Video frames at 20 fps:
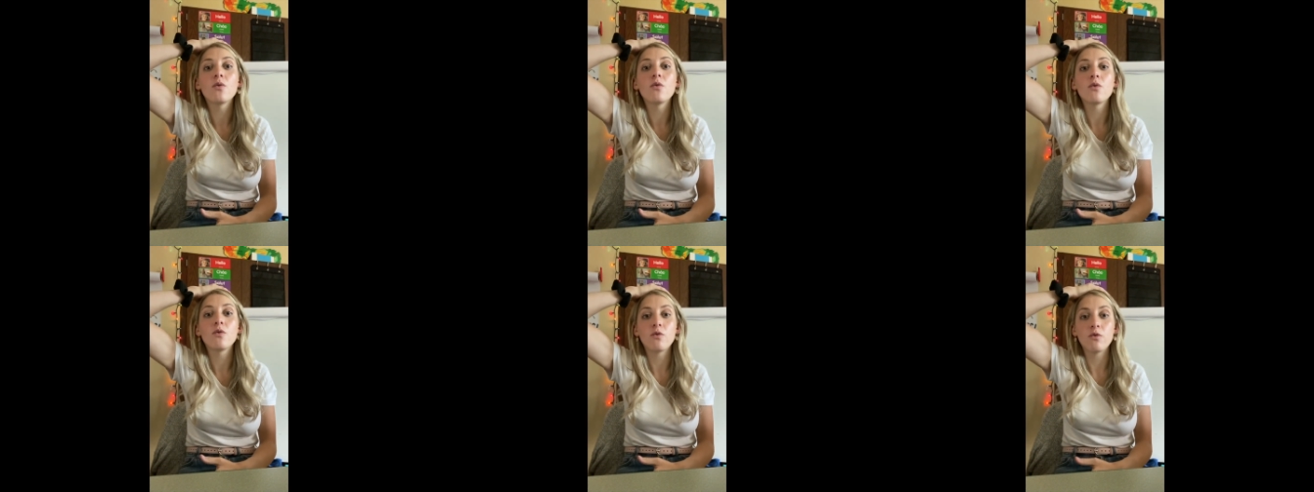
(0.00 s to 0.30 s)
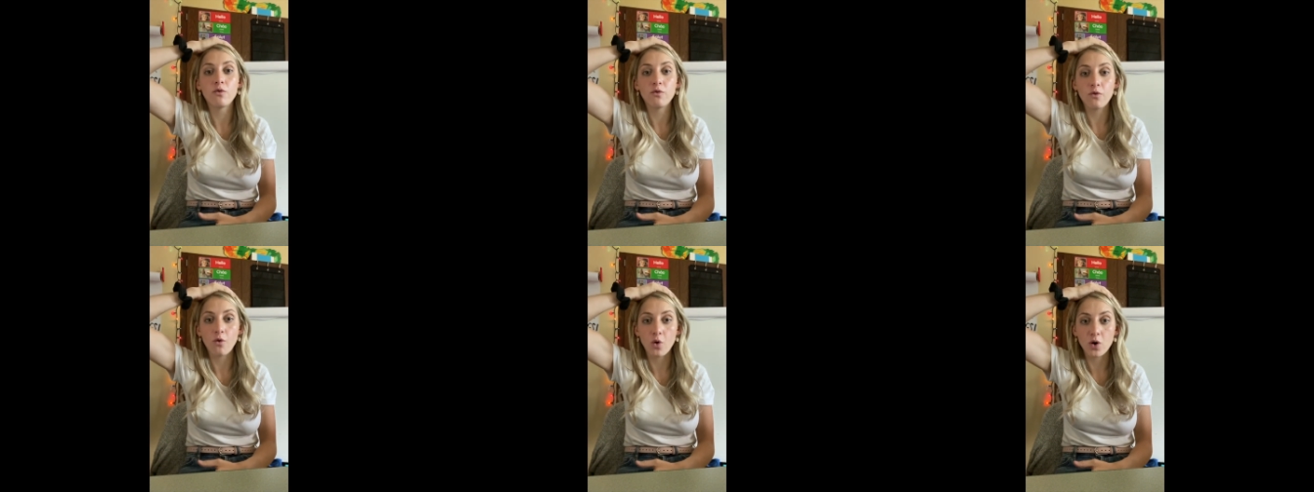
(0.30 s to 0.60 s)

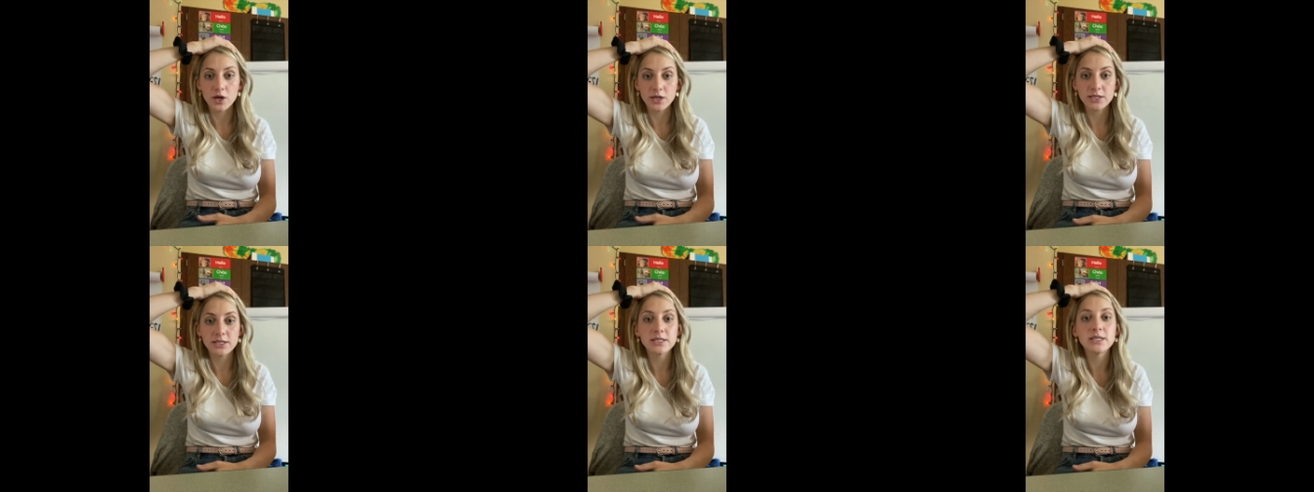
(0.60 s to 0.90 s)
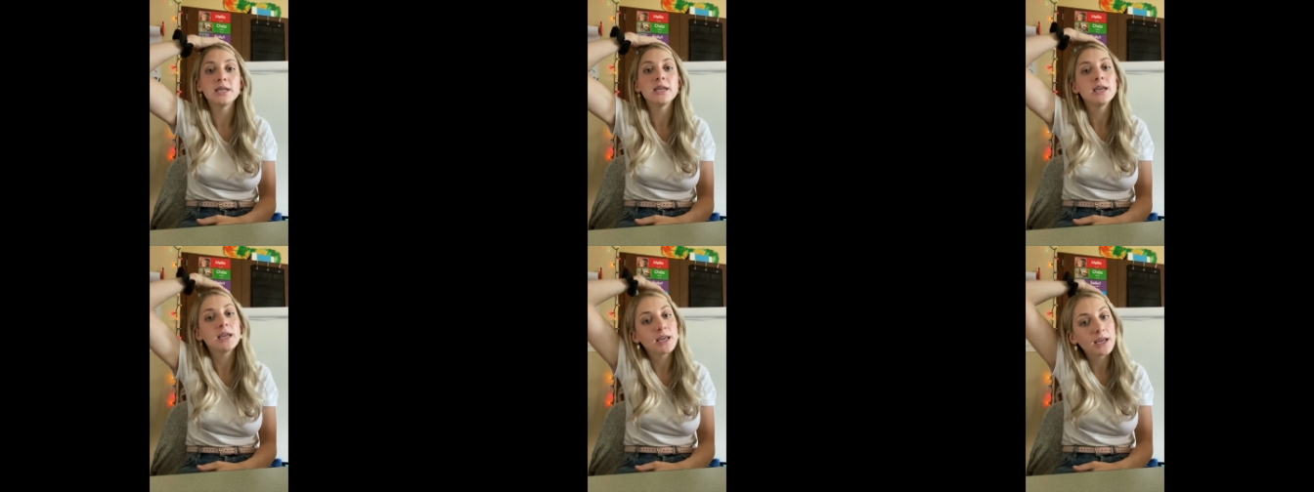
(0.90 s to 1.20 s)

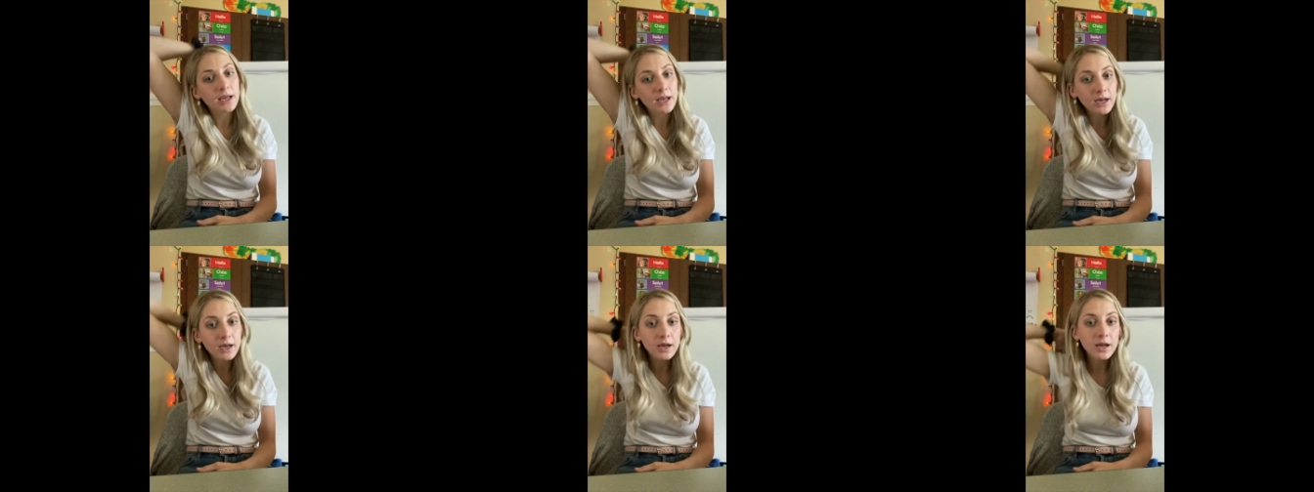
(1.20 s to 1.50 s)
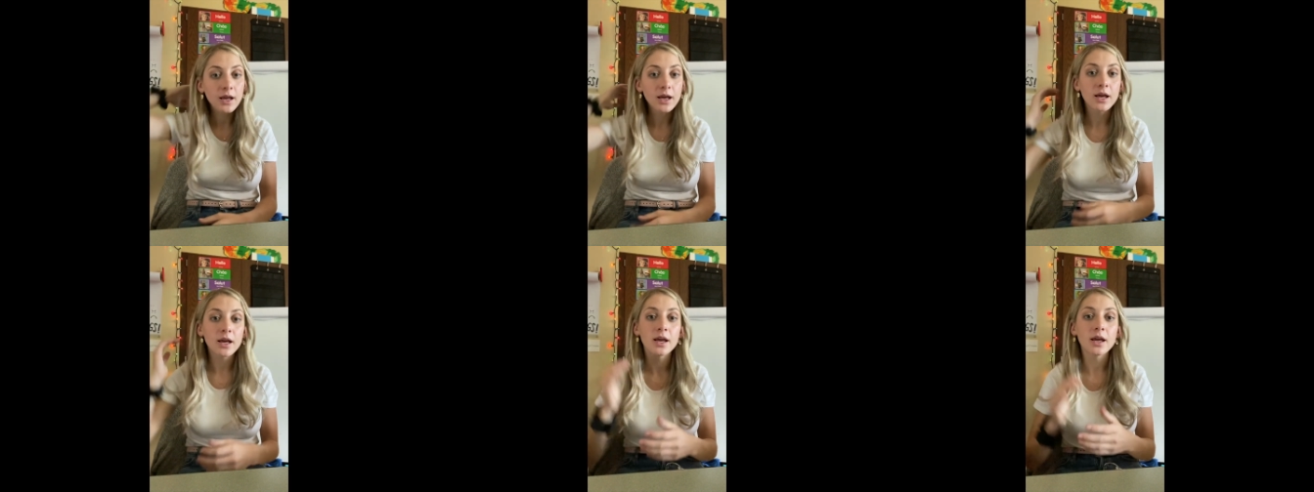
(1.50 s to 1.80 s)
14.
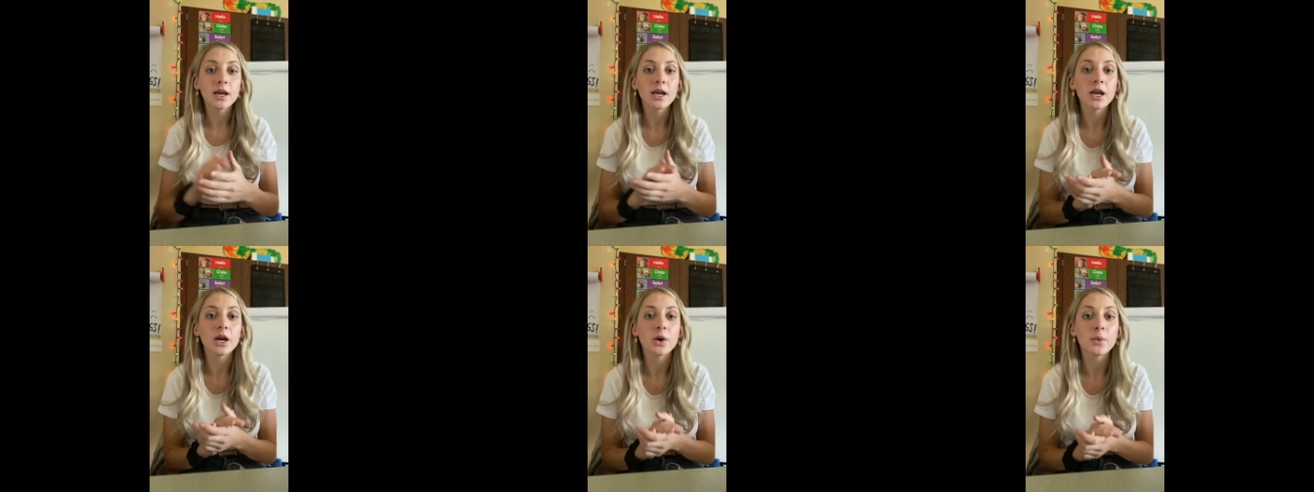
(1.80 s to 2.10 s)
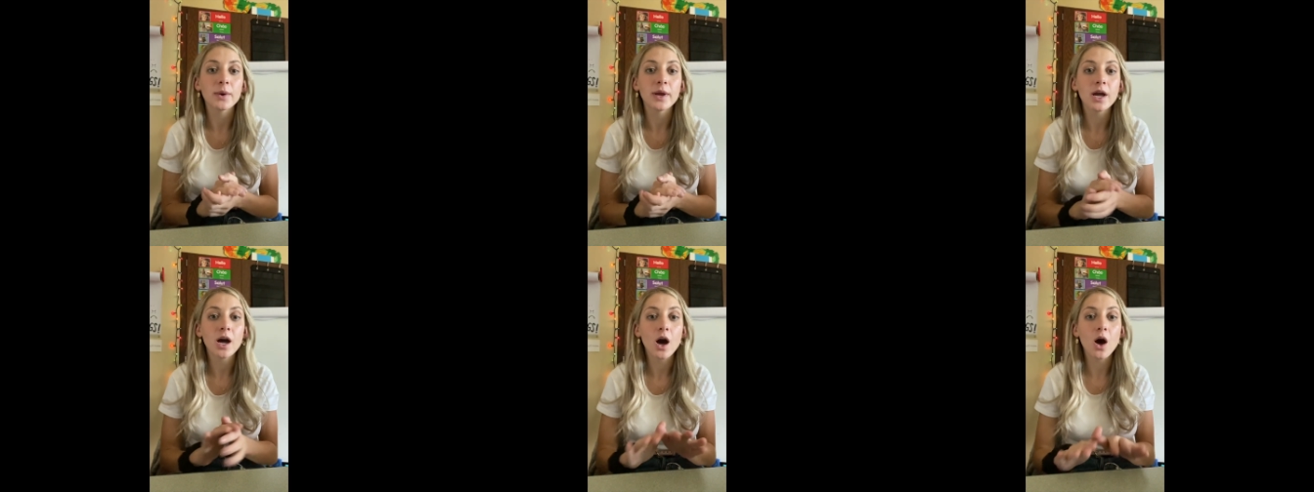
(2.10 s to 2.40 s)
Here
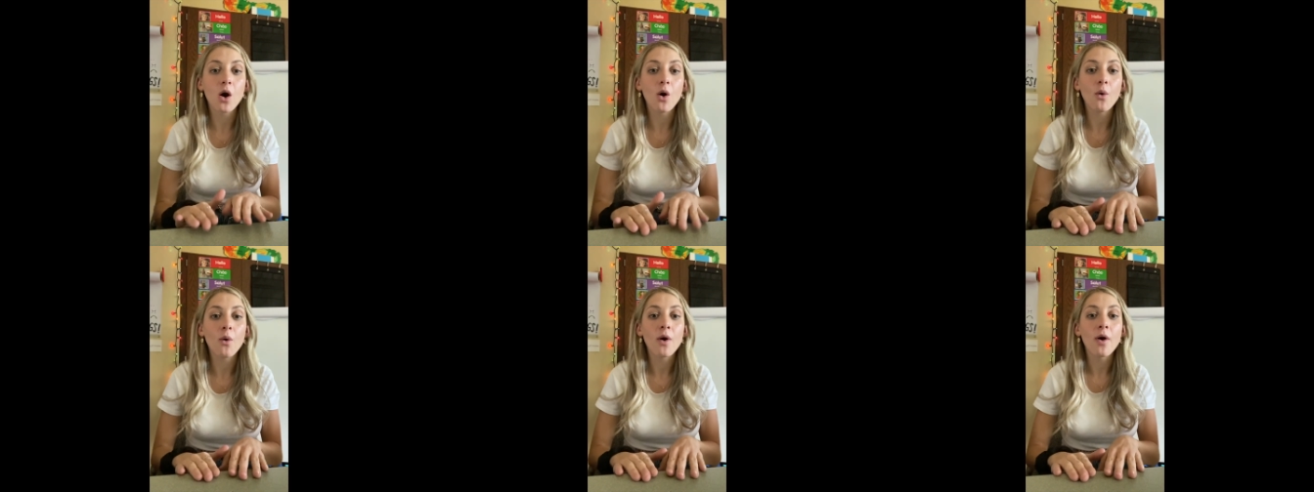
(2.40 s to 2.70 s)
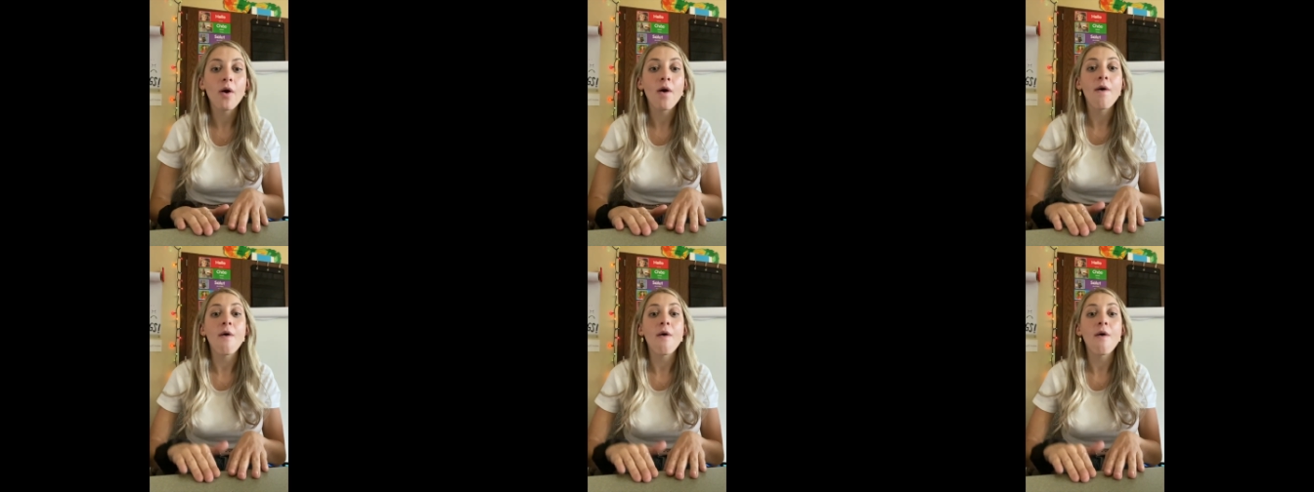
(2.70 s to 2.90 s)
we go.